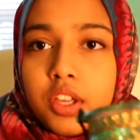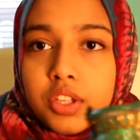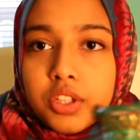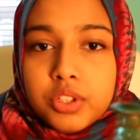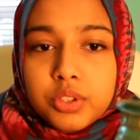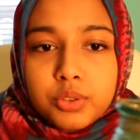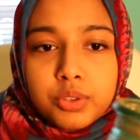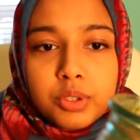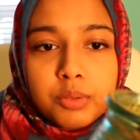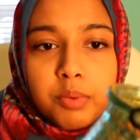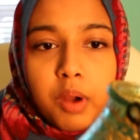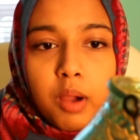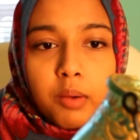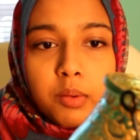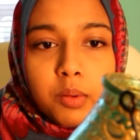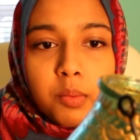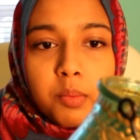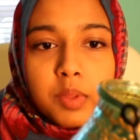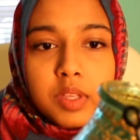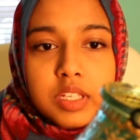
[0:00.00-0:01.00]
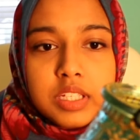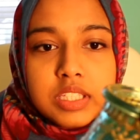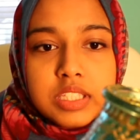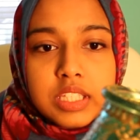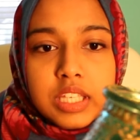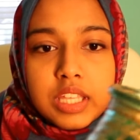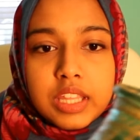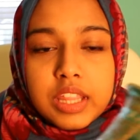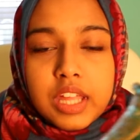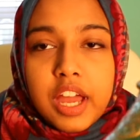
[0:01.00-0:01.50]
You could probably
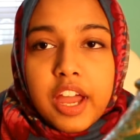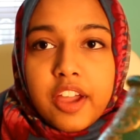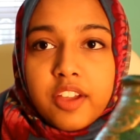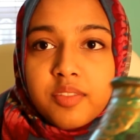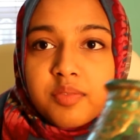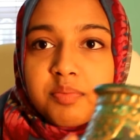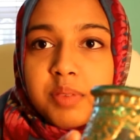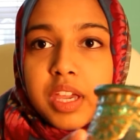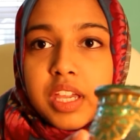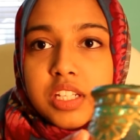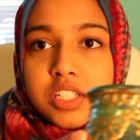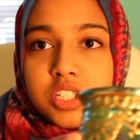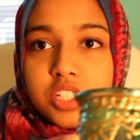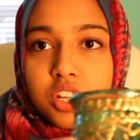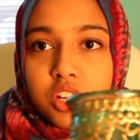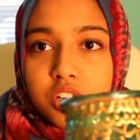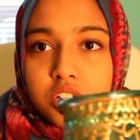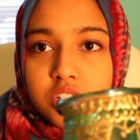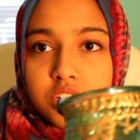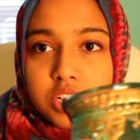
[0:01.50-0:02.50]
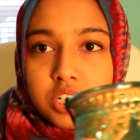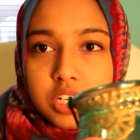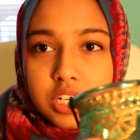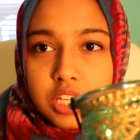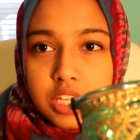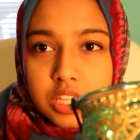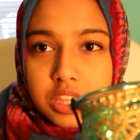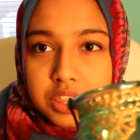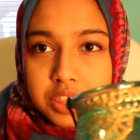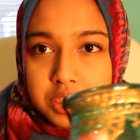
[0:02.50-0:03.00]
see that I've painted
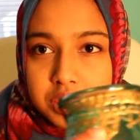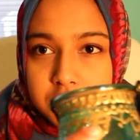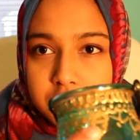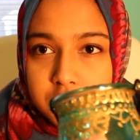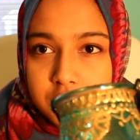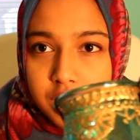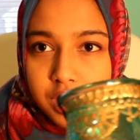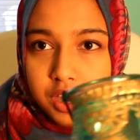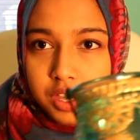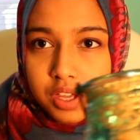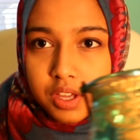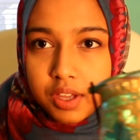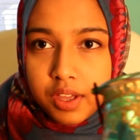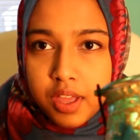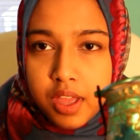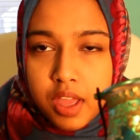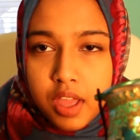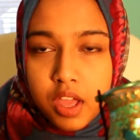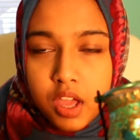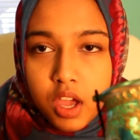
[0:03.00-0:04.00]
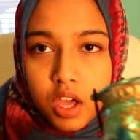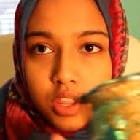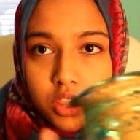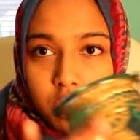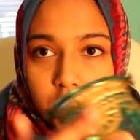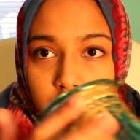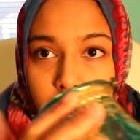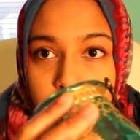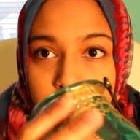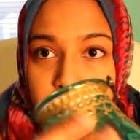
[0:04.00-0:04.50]
underneath the
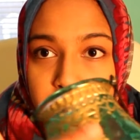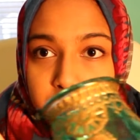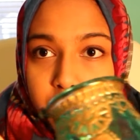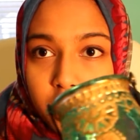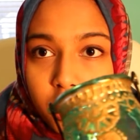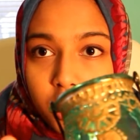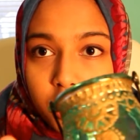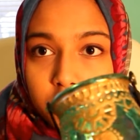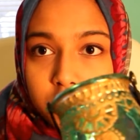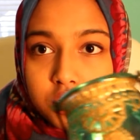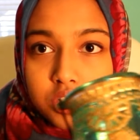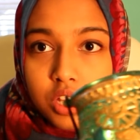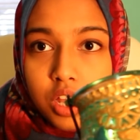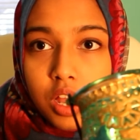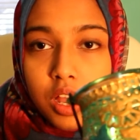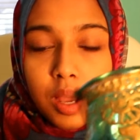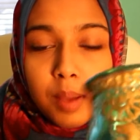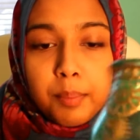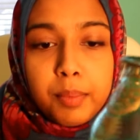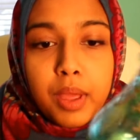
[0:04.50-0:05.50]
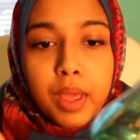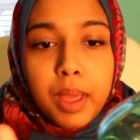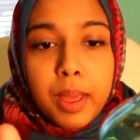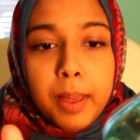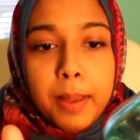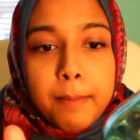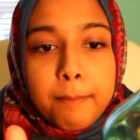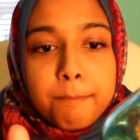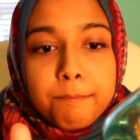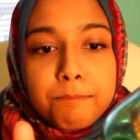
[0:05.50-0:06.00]
other paint on top,
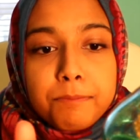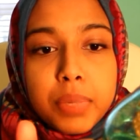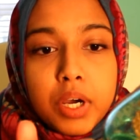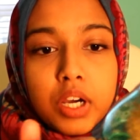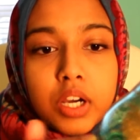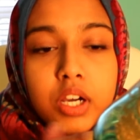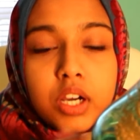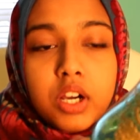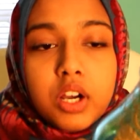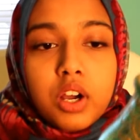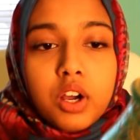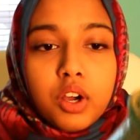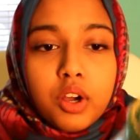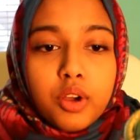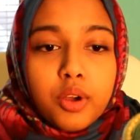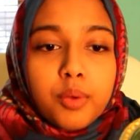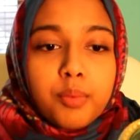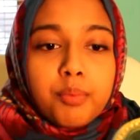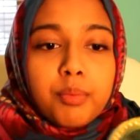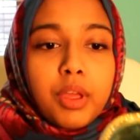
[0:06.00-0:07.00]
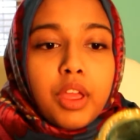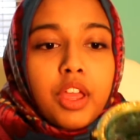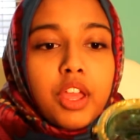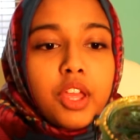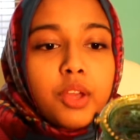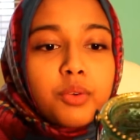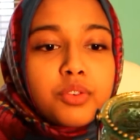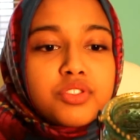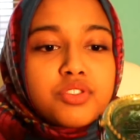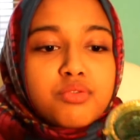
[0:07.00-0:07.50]
but
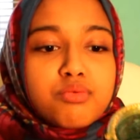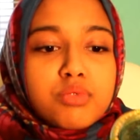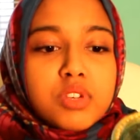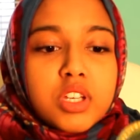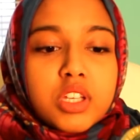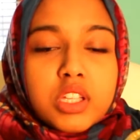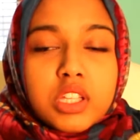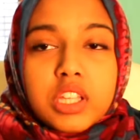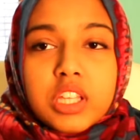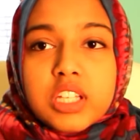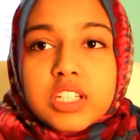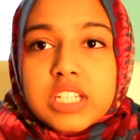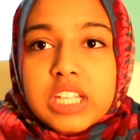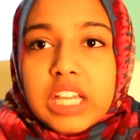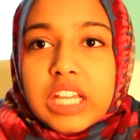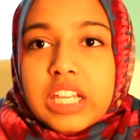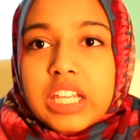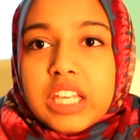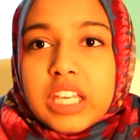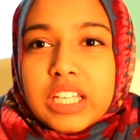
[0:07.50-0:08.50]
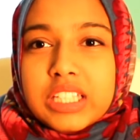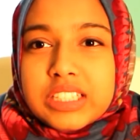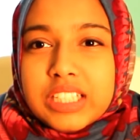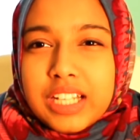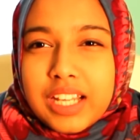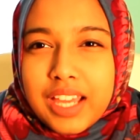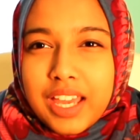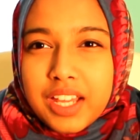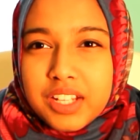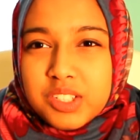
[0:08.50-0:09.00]
it was really tedious
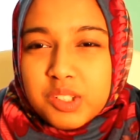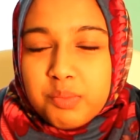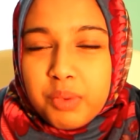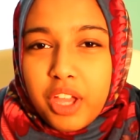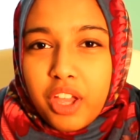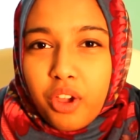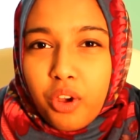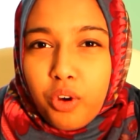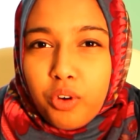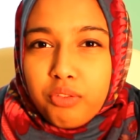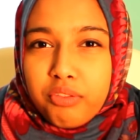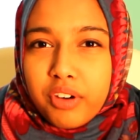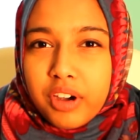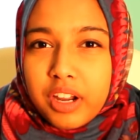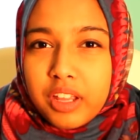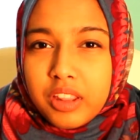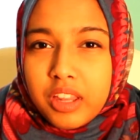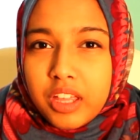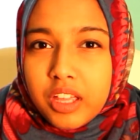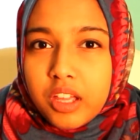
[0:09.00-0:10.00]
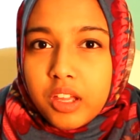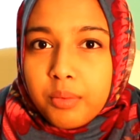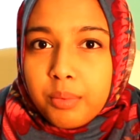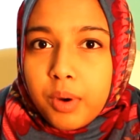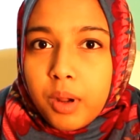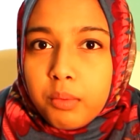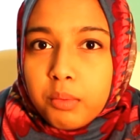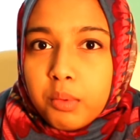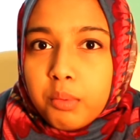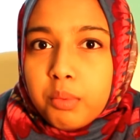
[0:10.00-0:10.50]
and I had to paint over it like
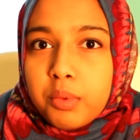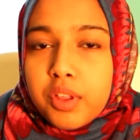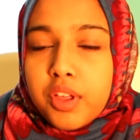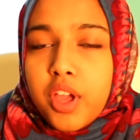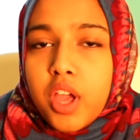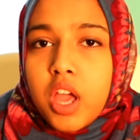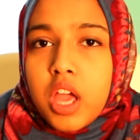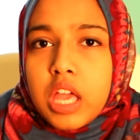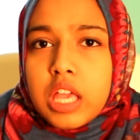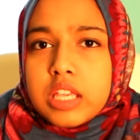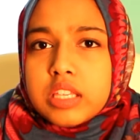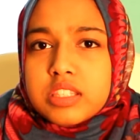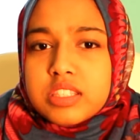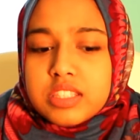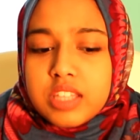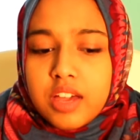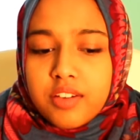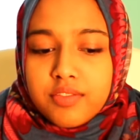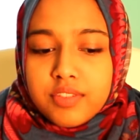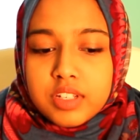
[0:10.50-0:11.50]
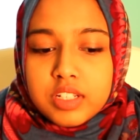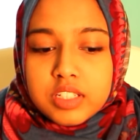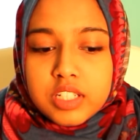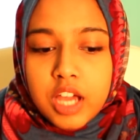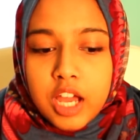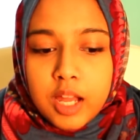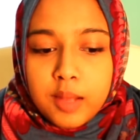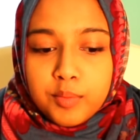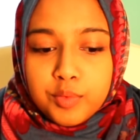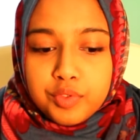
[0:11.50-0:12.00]
probably 7
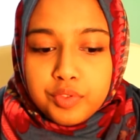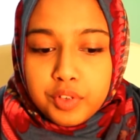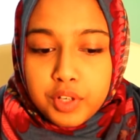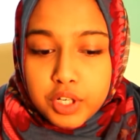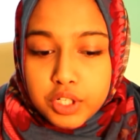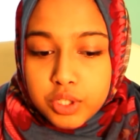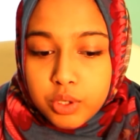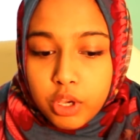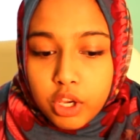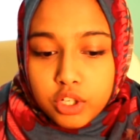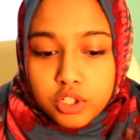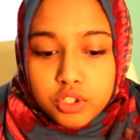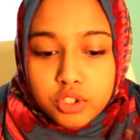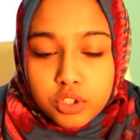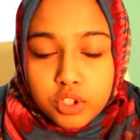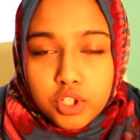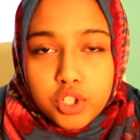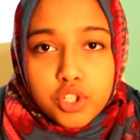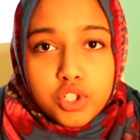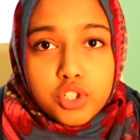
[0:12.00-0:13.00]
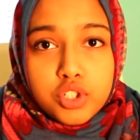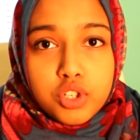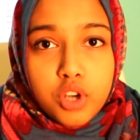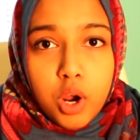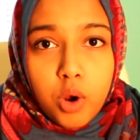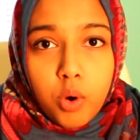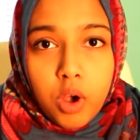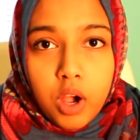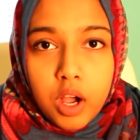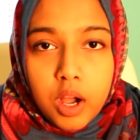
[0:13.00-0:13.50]
times for it to actually
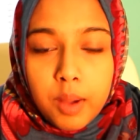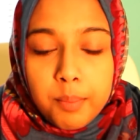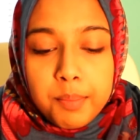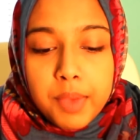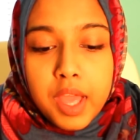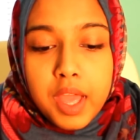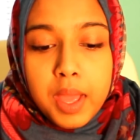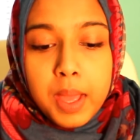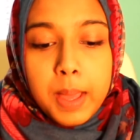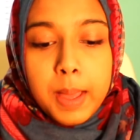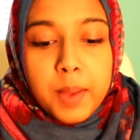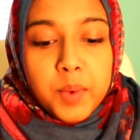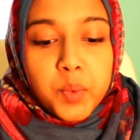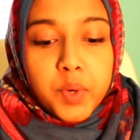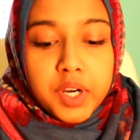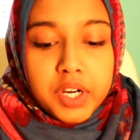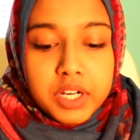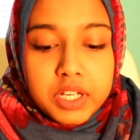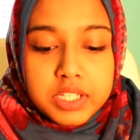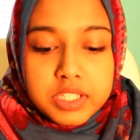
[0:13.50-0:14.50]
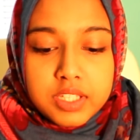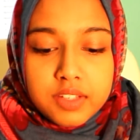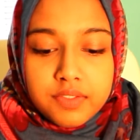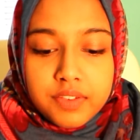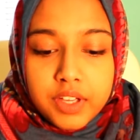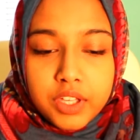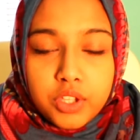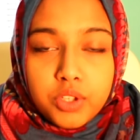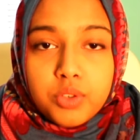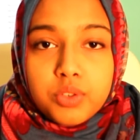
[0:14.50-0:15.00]
show up, whereas
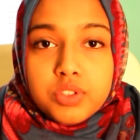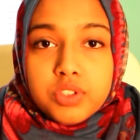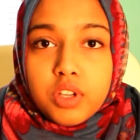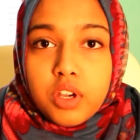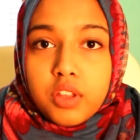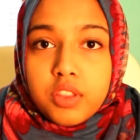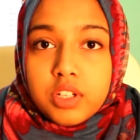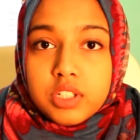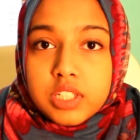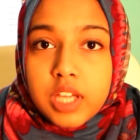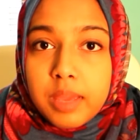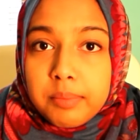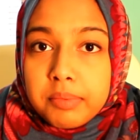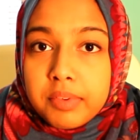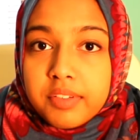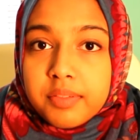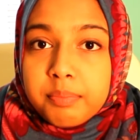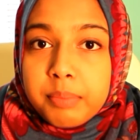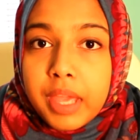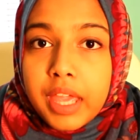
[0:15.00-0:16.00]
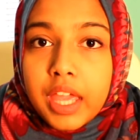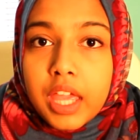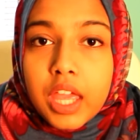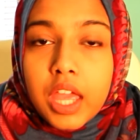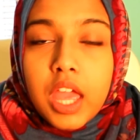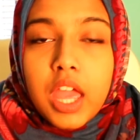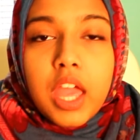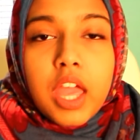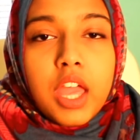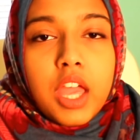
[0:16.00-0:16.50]
if I used the other type of
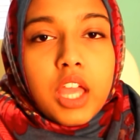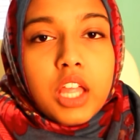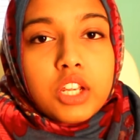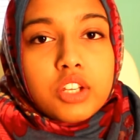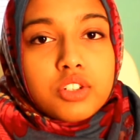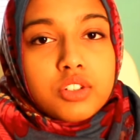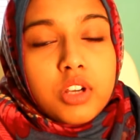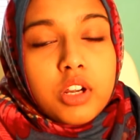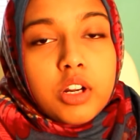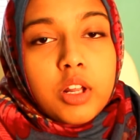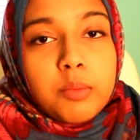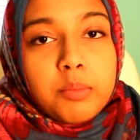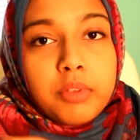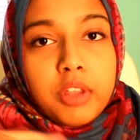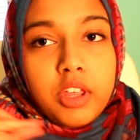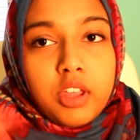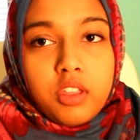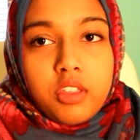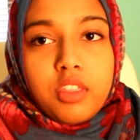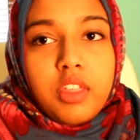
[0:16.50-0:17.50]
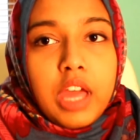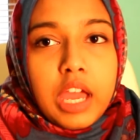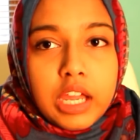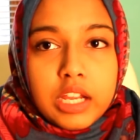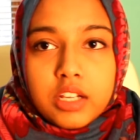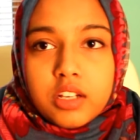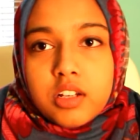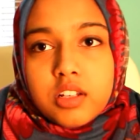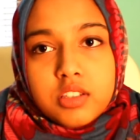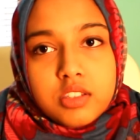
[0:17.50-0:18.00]
paint, it showed up like
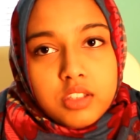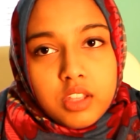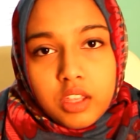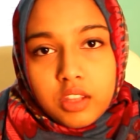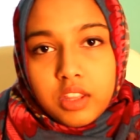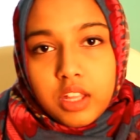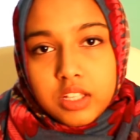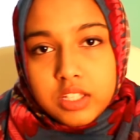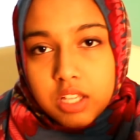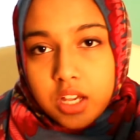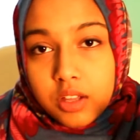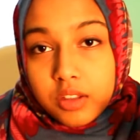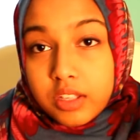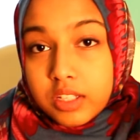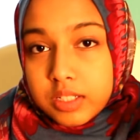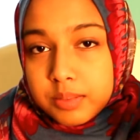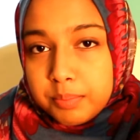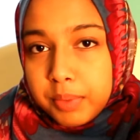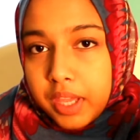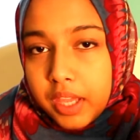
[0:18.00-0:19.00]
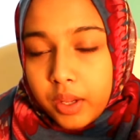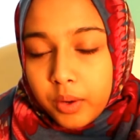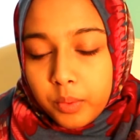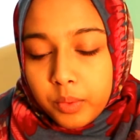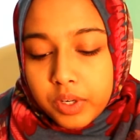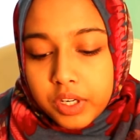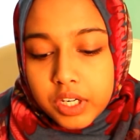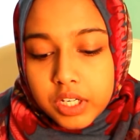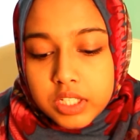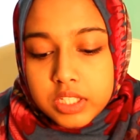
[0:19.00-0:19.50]
that, because like that's how the paint
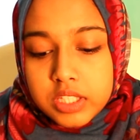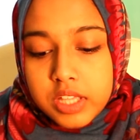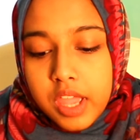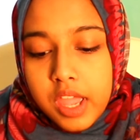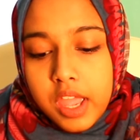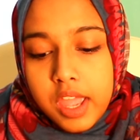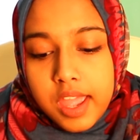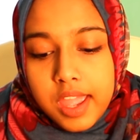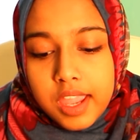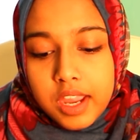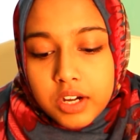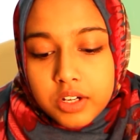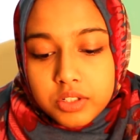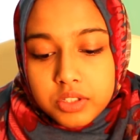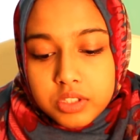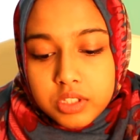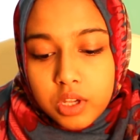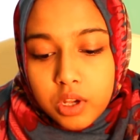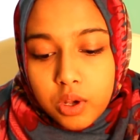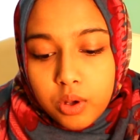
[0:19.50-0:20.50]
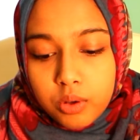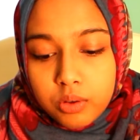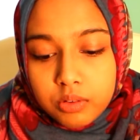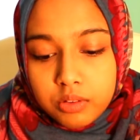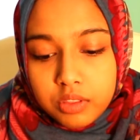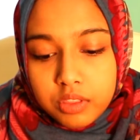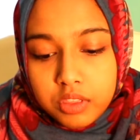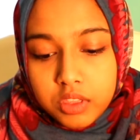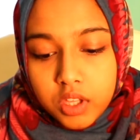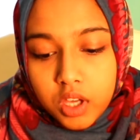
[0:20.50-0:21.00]
works. And
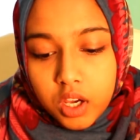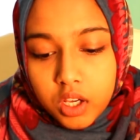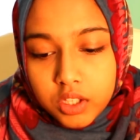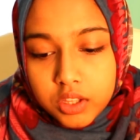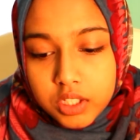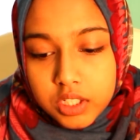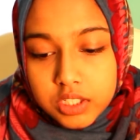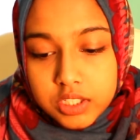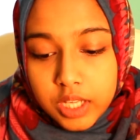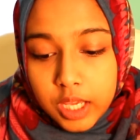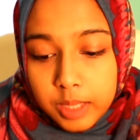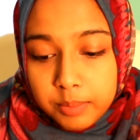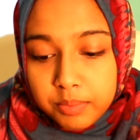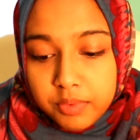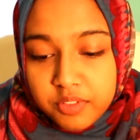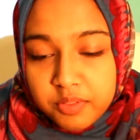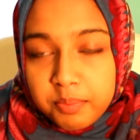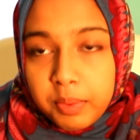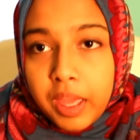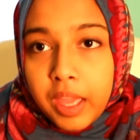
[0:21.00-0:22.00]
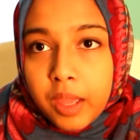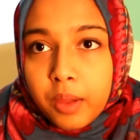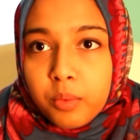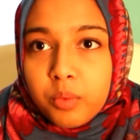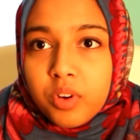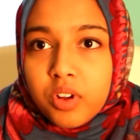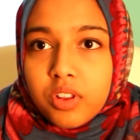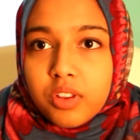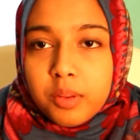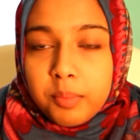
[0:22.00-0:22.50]
so the other type of
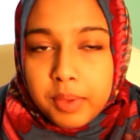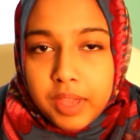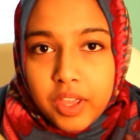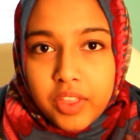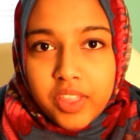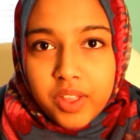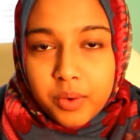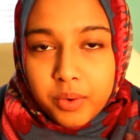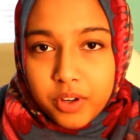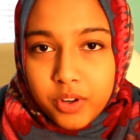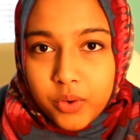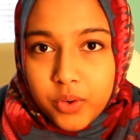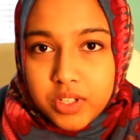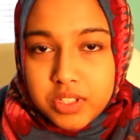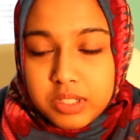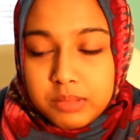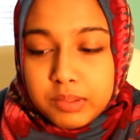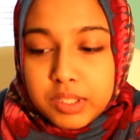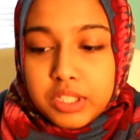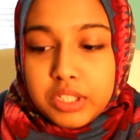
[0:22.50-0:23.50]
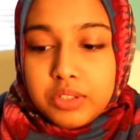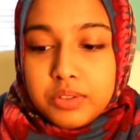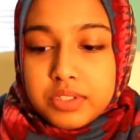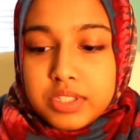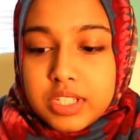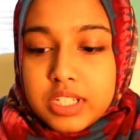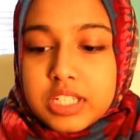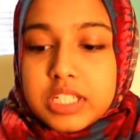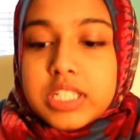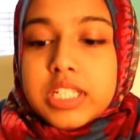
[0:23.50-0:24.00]
paint, well, the paint that we're going to be
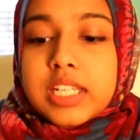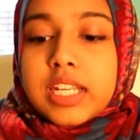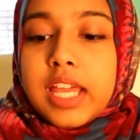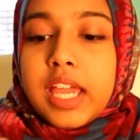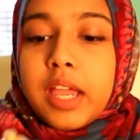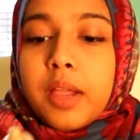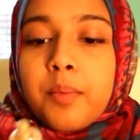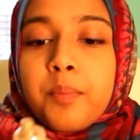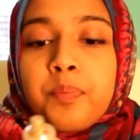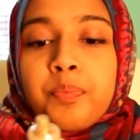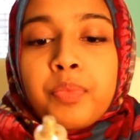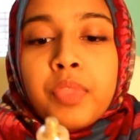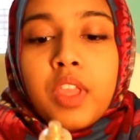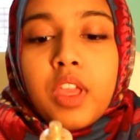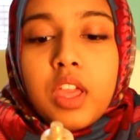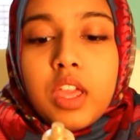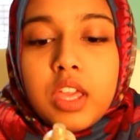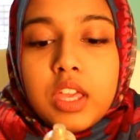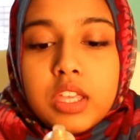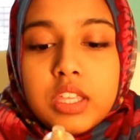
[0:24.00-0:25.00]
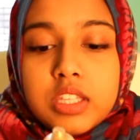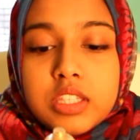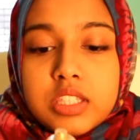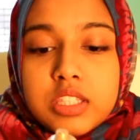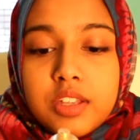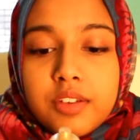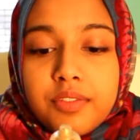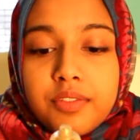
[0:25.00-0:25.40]
using today is